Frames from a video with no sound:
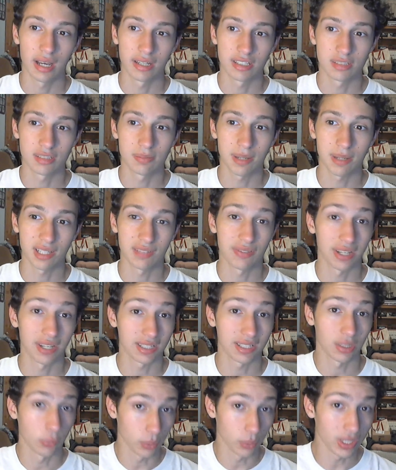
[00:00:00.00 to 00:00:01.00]
despite the
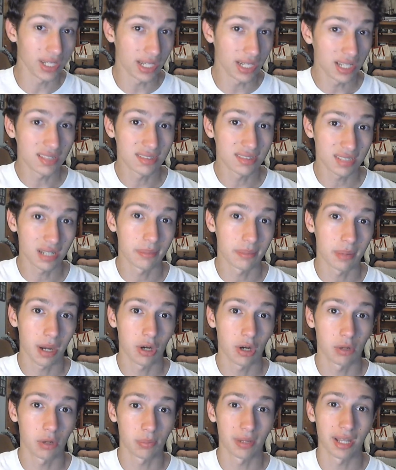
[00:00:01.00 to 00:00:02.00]
fact that we need said
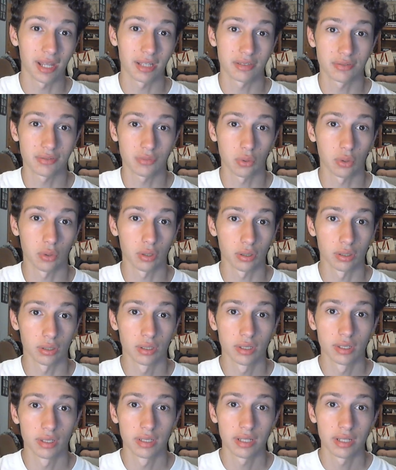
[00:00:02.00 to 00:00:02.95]
power plants for